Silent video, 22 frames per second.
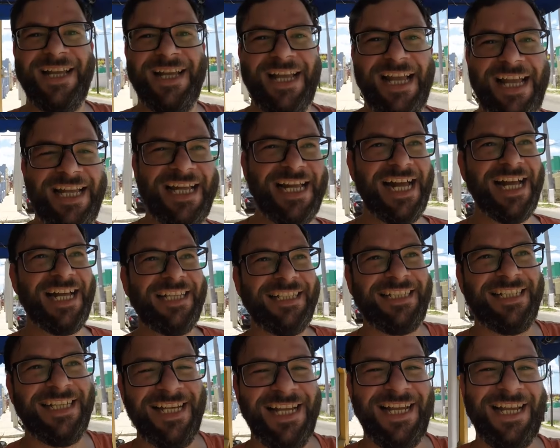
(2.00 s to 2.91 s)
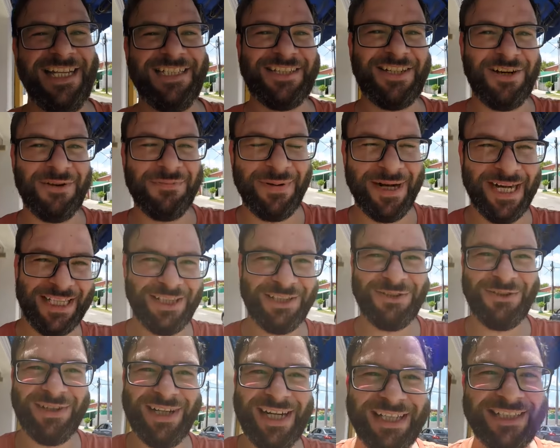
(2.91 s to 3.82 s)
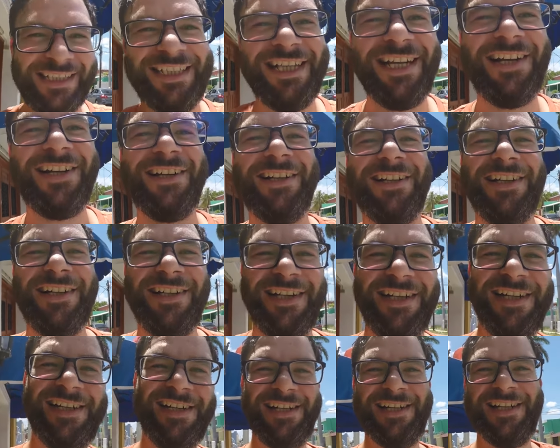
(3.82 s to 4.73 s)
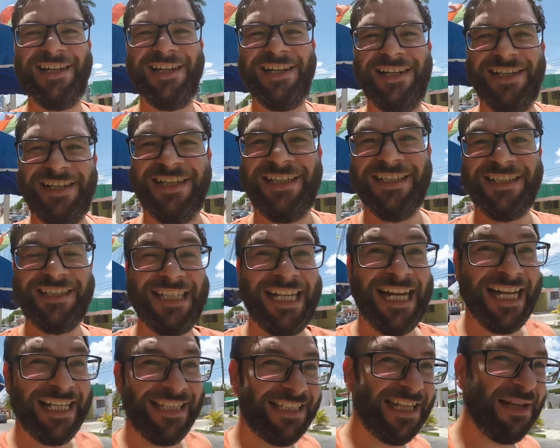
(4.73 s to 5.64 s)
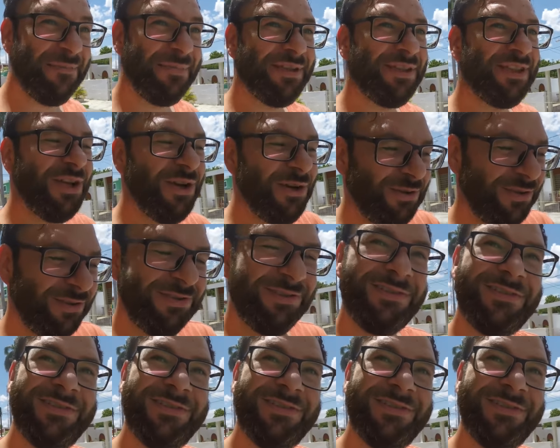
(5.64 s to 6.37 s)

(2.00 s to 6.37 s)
Hey guys, how's everybody doing out there? Today's episode,